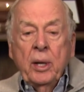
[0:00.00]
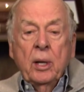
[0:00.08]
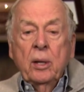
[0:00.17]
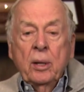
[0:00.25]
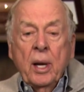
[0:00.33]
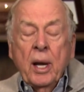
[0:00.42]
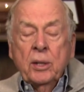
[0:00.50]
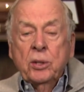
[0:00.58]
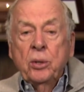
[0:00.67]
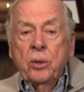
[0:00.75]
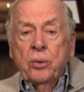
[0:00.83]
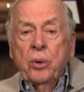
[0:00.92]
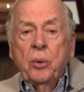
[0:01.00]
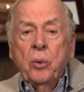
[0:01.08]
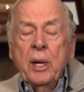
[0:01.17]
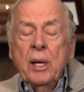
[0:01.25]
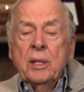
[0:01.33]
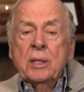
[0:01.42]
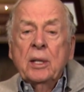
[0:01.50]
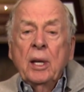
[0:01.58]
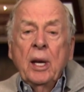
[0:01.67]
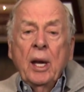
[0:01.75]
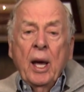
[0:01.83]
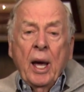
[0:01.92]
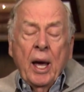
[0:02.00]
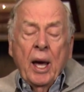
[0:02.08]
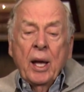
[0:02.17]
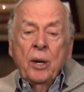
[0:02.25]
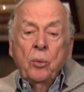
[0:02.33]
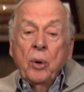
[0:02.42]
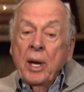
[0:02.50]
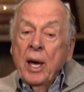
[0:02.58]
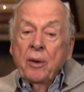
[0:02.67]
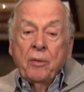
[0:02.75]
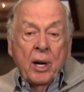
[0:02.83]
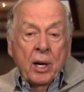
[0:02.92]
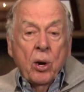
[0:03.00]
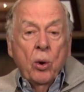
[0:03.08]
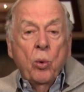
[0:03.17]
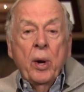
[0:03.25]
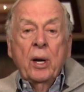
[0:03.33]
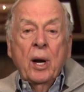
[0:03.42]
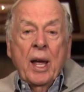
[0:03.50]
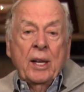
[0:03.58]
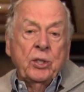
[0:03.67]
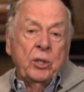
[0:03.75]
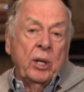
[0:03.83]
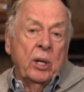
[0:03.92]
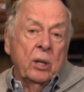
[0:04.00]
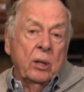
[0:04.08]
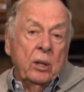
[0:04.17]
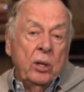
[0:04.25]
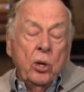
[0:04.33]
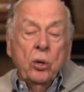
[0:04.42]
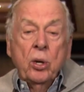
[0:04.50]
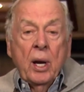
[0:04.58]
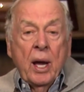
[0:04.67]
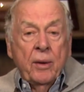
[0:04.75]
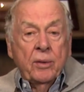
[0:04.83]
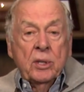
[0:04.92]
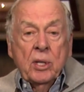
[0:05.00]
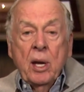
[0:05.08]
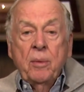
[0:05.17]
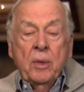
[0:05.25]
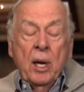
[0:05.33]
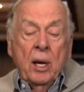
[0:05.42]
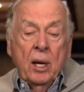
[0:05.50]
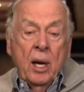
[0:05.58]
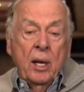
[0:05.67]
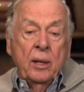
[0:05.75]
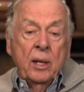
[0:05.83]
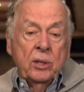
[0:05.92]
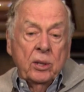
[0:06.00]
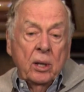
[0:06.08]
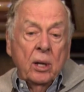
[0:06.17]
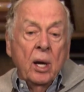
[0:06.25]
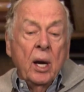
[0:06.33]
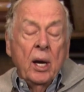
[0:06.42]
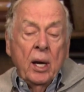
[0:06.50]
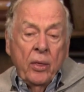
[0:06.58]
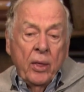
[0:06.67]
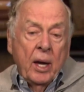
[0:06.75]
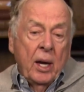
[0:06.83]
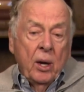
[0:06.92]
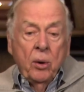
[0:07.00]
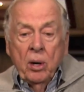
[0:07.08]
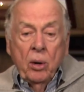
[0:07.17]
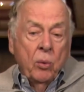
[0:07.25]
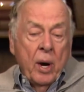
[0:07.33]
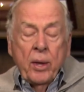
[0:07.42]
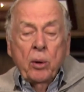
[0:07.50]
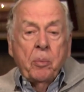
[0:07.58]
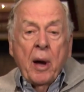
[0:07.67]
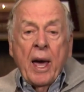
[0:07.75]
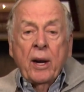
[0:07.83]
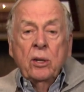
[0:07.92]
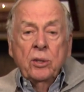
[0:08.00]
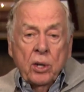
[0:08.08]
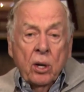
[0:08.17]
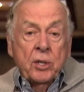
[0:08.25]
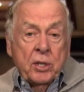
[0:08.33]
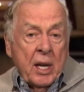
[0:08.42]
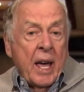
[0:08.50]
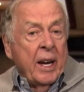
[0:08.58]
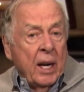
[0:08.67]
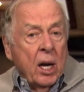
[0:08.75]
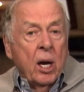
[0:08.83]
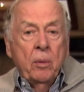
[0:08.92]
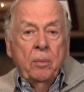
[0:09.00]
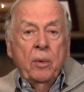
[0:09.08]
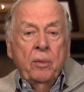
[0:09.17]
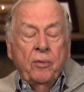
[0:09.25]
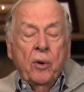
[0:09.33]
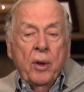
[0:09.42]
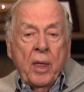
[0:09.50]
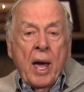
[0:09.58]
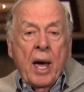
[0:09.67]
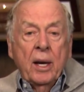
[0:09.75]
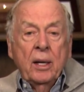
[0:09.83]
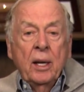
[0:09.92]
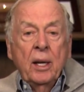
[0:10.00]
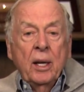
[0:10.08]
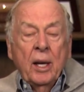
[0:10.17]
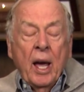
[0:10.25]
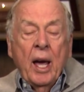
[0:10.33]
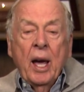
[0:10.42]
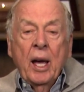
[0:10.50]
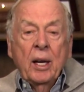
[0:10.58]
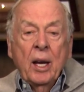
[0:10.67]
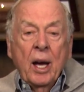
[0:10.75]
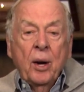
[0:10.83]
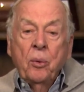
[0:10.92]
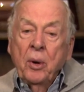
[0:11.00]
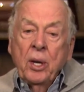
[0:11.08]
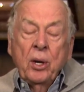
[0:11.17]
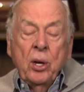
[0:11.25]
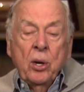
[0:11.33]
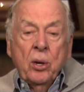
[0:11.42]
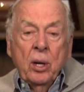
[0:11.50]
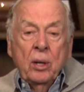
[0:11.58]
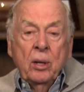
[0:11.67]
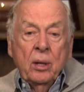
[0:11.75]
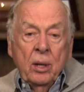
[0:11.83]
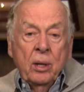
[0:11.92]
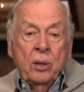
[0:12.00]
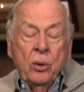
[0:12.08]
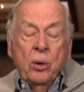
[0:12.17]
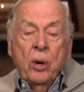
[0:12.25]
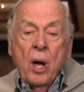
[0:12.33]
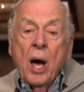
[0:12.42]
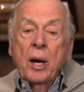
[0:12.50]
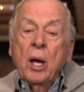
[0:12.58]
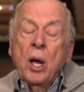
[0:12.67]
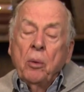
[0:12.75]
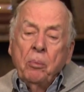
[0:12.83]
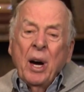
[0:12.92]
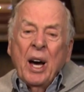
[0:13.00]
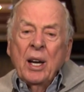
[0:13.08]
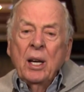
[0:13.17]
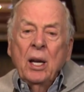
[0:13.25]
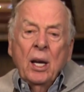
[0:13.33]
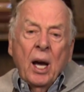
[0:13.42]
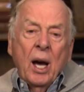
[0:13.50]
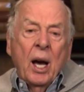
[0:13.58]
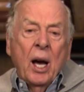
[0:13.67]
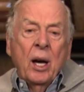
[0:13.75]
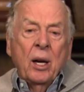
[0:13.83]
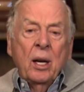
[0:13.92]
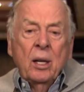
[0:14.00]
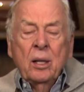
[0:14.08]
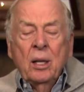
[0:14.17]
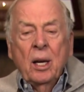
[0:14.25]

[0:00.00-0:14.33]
here in the next two or three weeks. And we had a very cold winter last year. You could have the same thing again this year. The weather patterns are setting up for that, and uh, whether you can do or not. But uh,